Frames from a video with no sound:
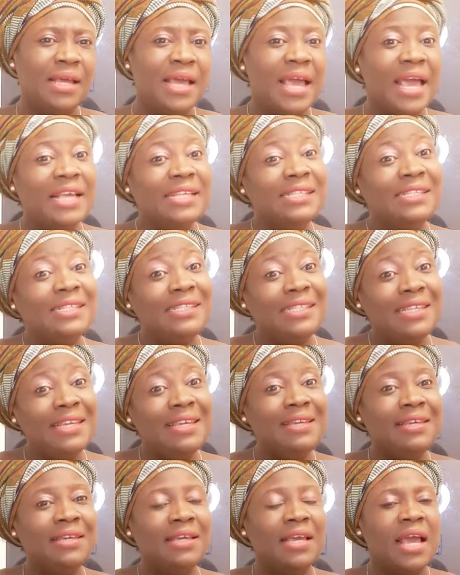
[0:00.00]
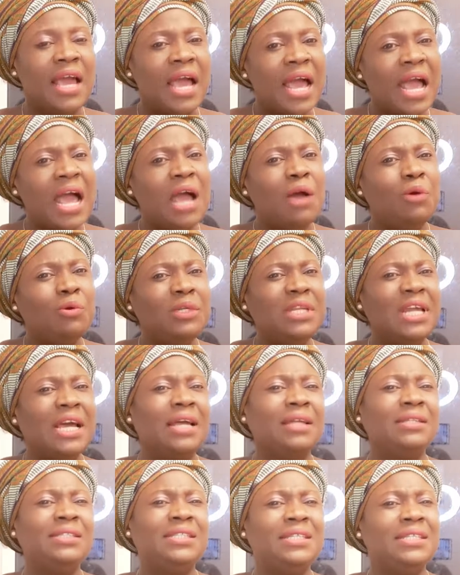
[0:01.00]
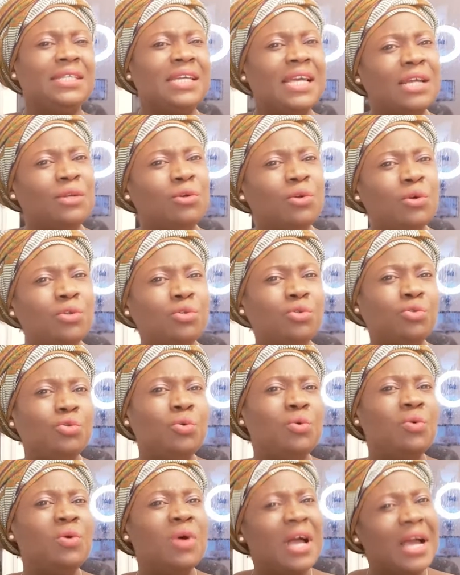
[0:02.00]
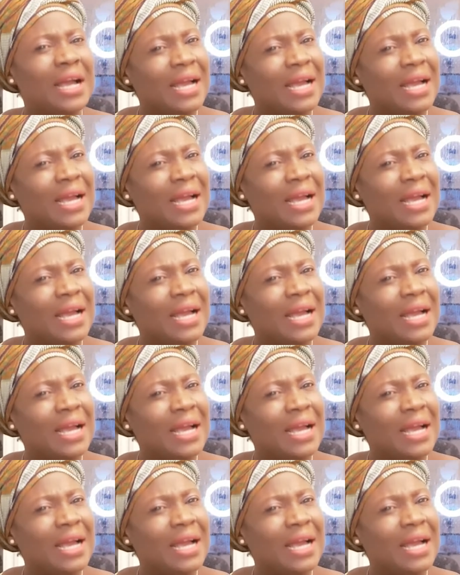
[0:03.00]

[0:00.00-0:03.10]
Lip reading: and see how that can also